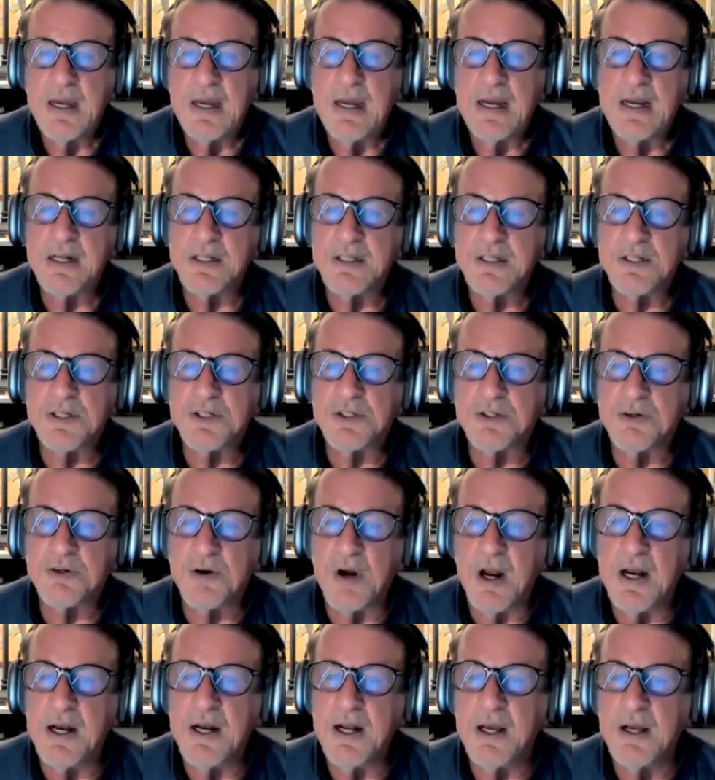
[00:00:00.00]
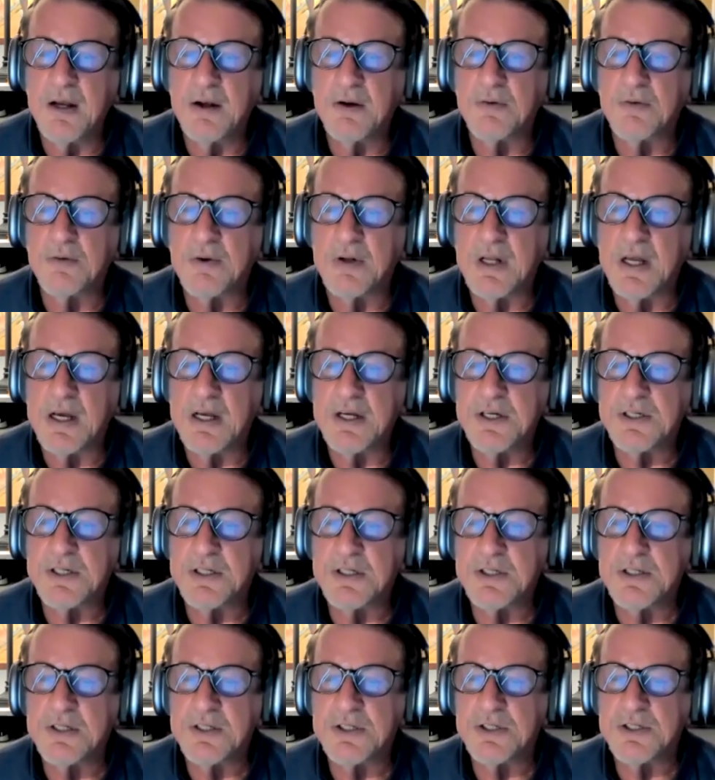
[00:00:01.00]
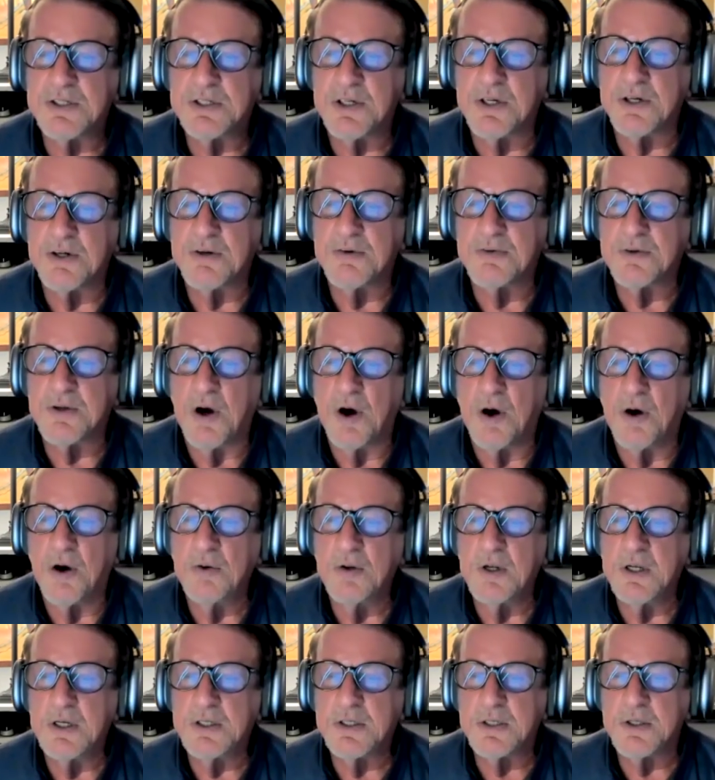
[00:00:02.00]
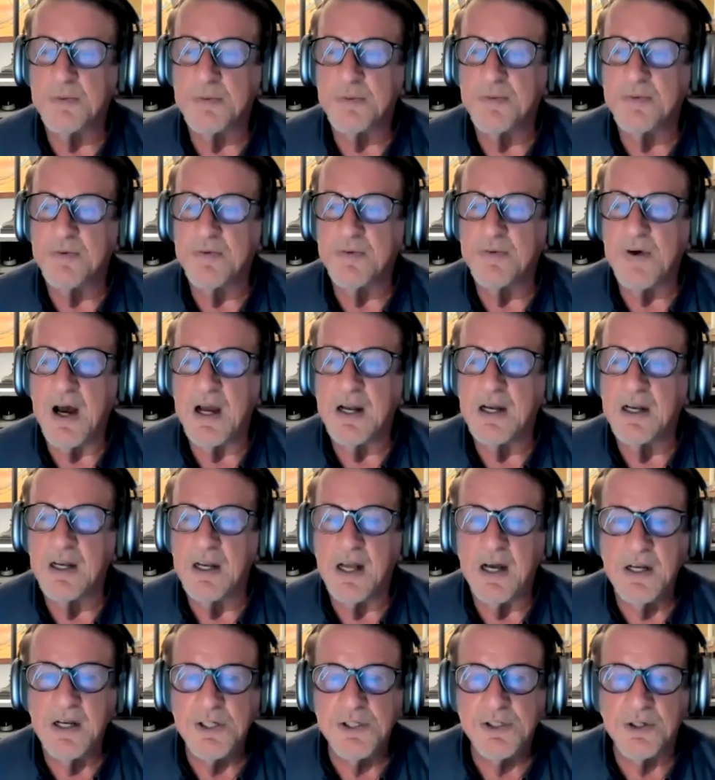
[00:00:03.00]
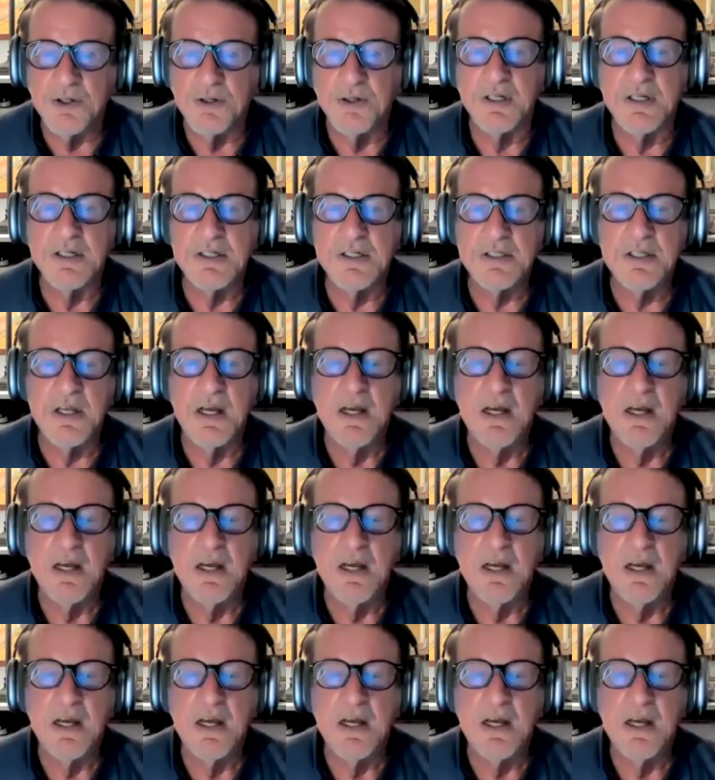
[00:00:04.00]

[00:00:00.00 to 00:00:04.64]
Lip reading: Its trading relations served only to provide luxuries